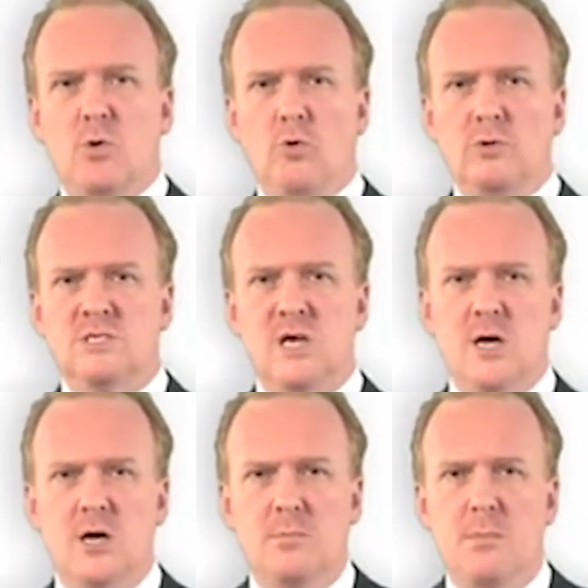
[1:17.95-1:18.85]
all
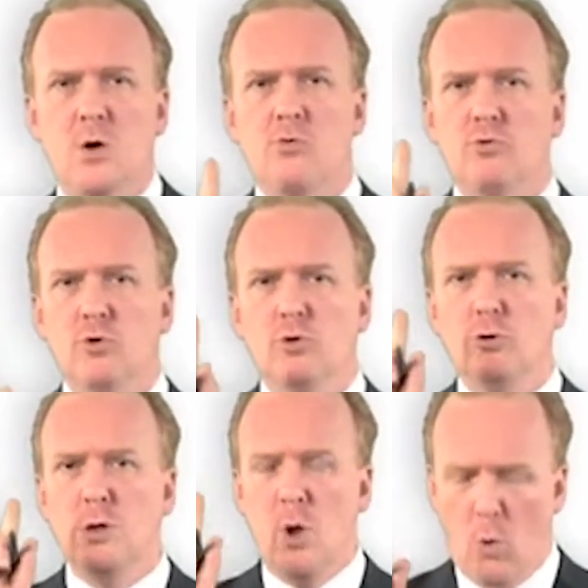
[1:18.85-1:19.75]
term?
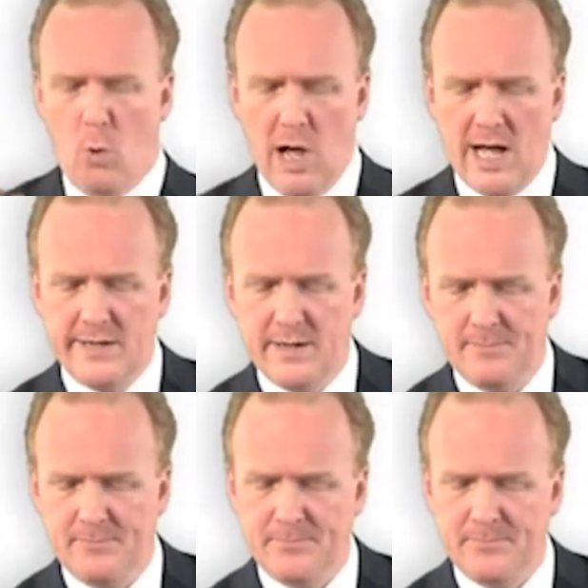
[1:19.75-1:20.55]
Rule 1.